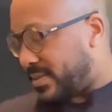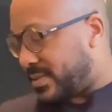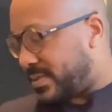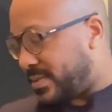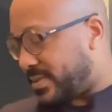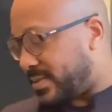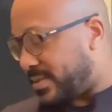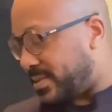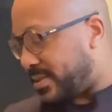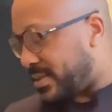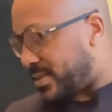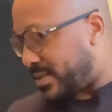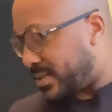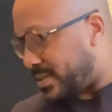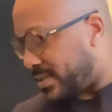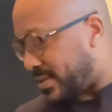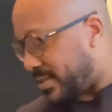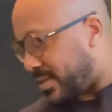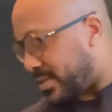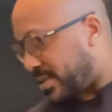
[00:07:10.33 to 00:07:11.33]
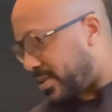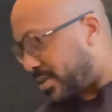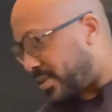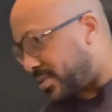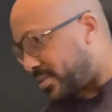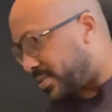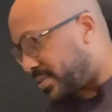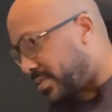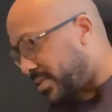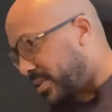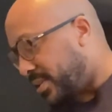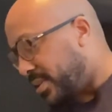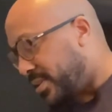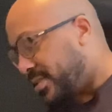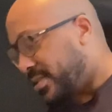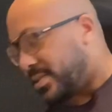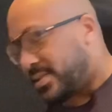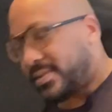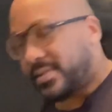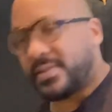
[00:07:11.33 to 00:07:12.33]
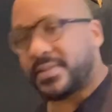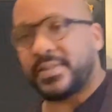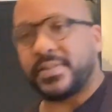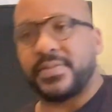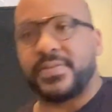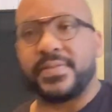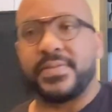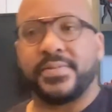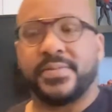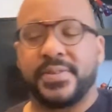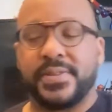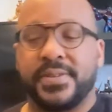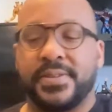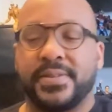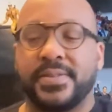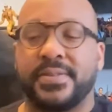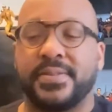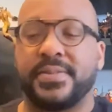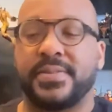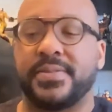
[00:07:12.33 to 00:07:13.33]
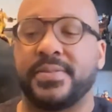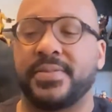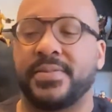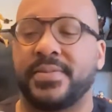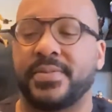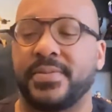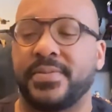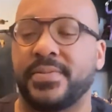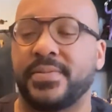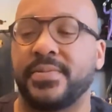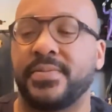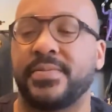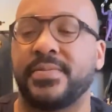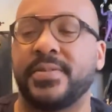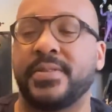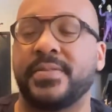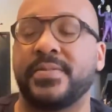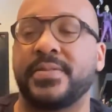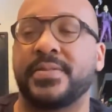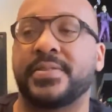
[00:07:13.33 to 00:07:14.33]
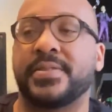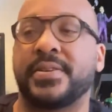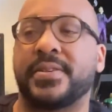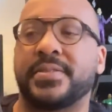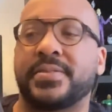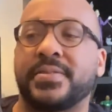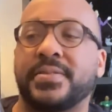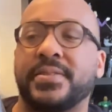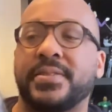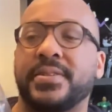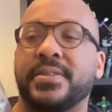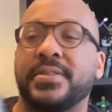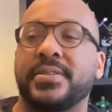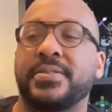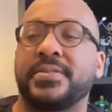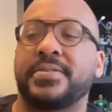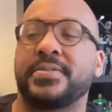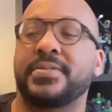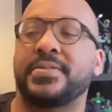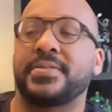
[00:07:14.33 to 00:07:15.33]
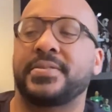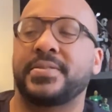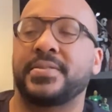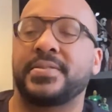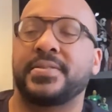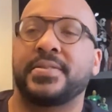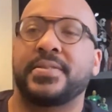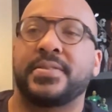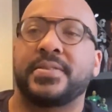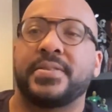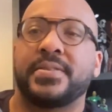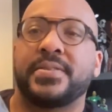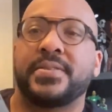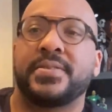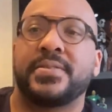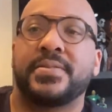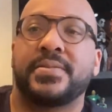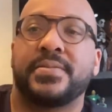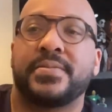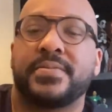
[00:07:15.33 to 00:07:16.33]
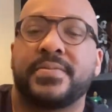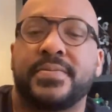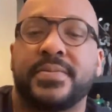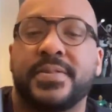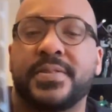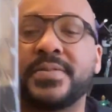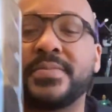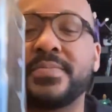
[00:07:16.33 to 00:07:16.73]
or an alter ego, if you will. One of his alter egos was